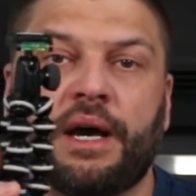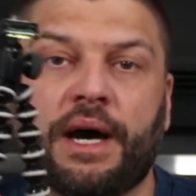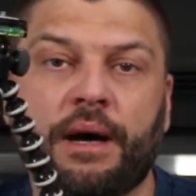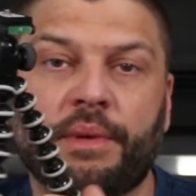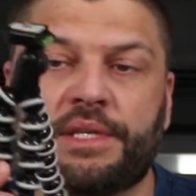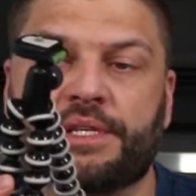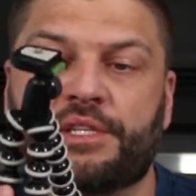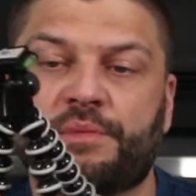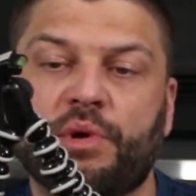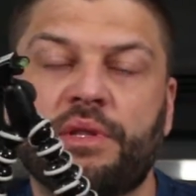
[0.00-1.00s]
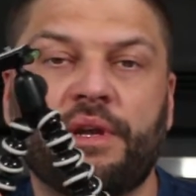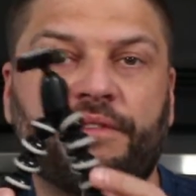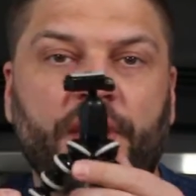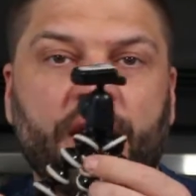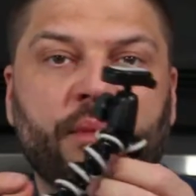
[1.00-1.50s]
It's a small enough
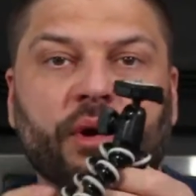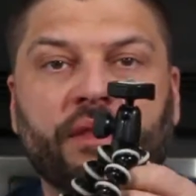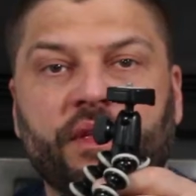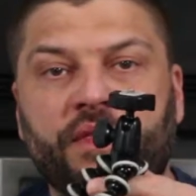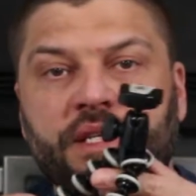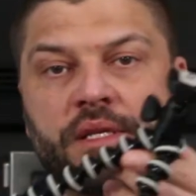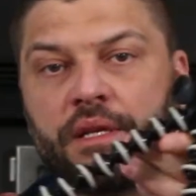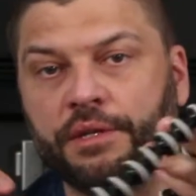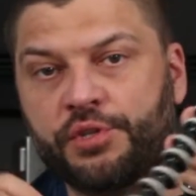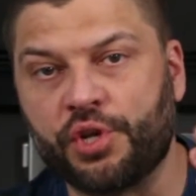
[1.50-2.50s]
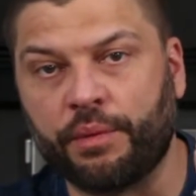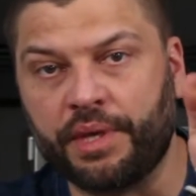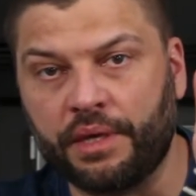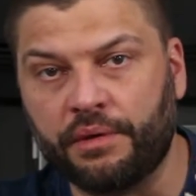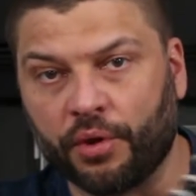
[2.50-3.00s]
camera that this little
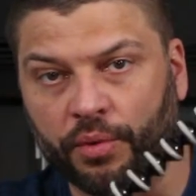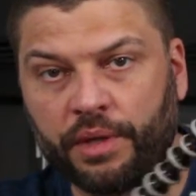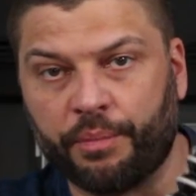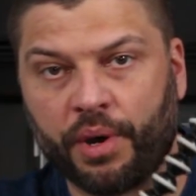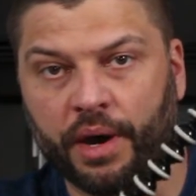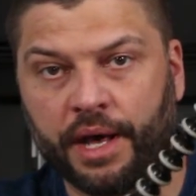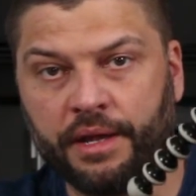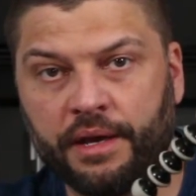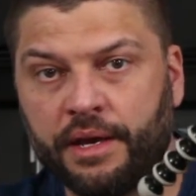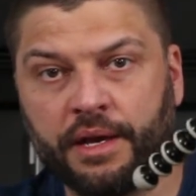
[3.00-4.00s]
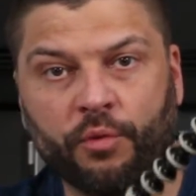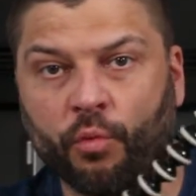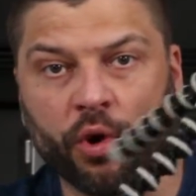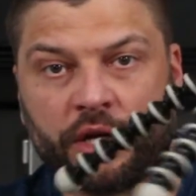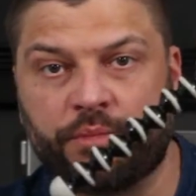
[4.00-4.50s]
Joby GorillaPod
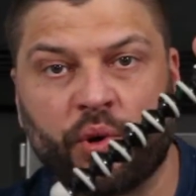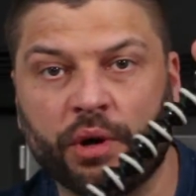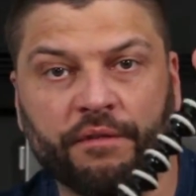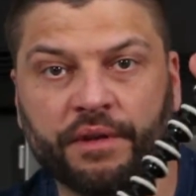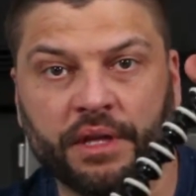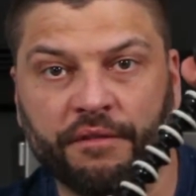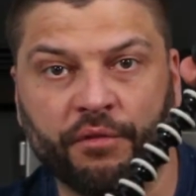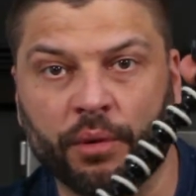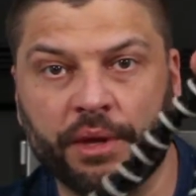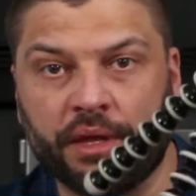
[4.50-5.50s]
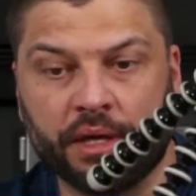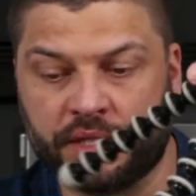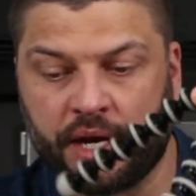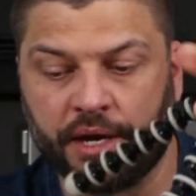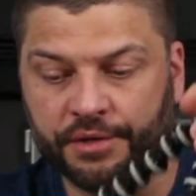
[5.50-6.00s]
worked perfectly for me the
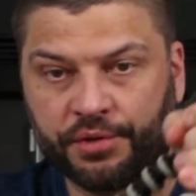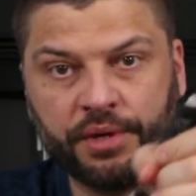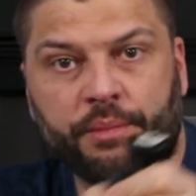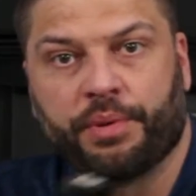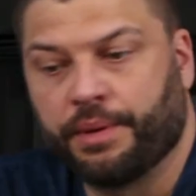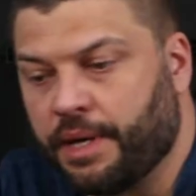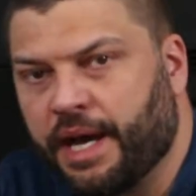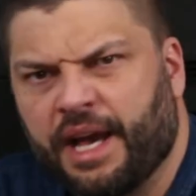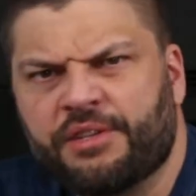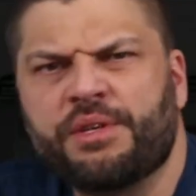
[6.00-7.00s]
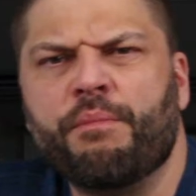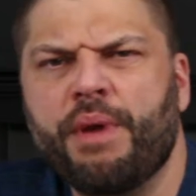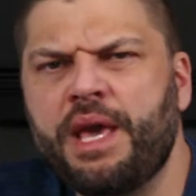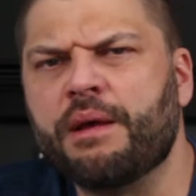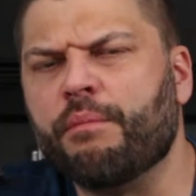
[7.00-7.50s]
entire trip. I actually
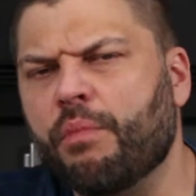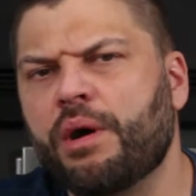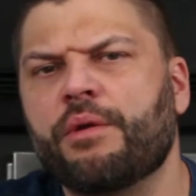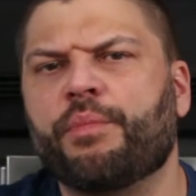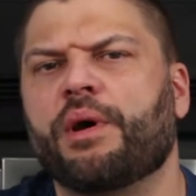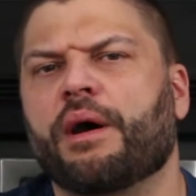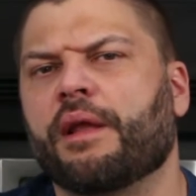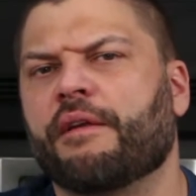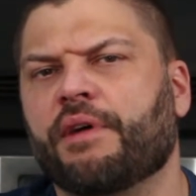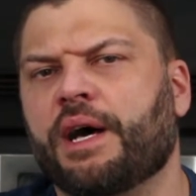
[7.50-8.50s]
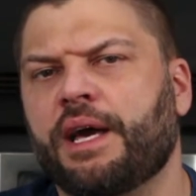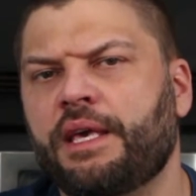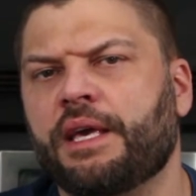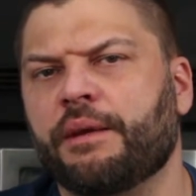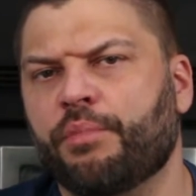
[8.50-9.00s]
made a monopod out of a
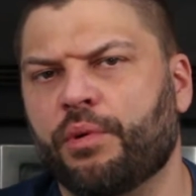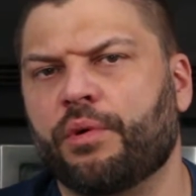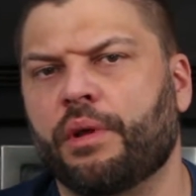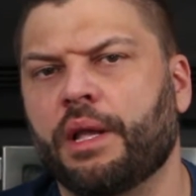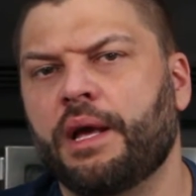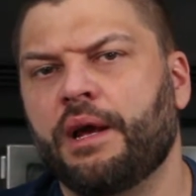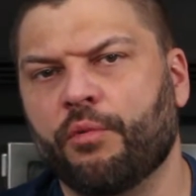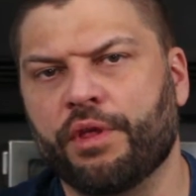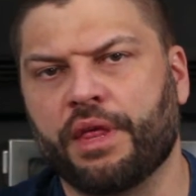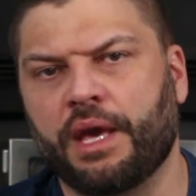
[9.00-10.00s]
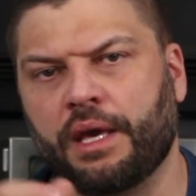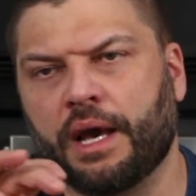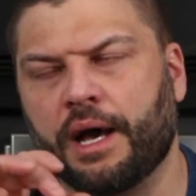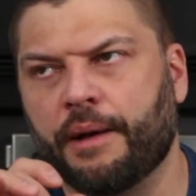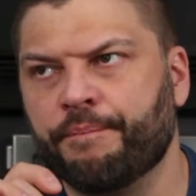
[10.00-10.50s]
hiking pole with
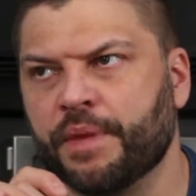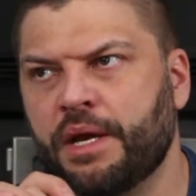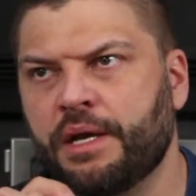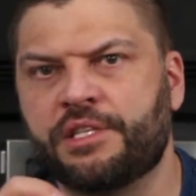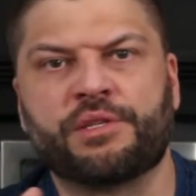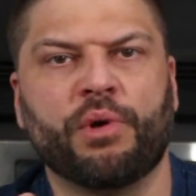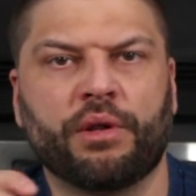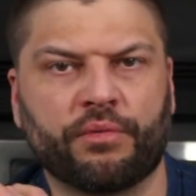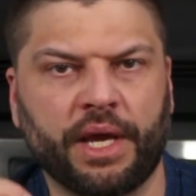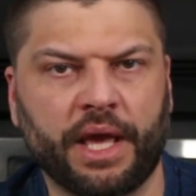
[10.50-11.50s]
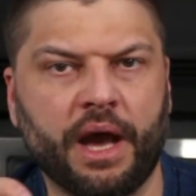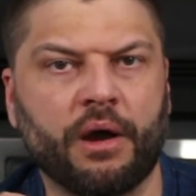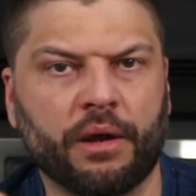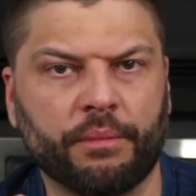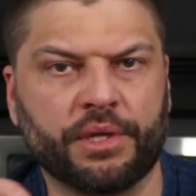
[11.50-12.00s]
a Smallrig
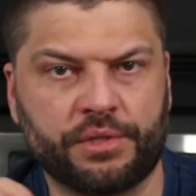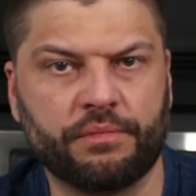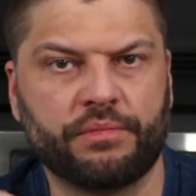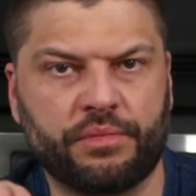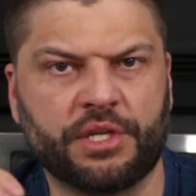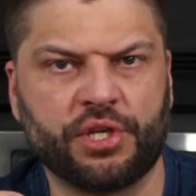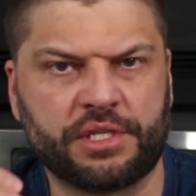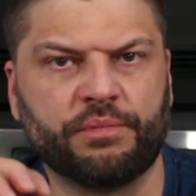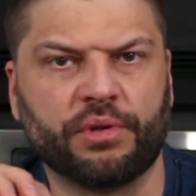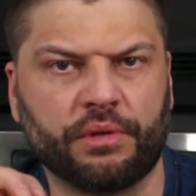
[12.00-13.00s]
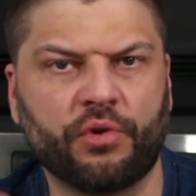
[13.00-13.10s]
arm, adjustable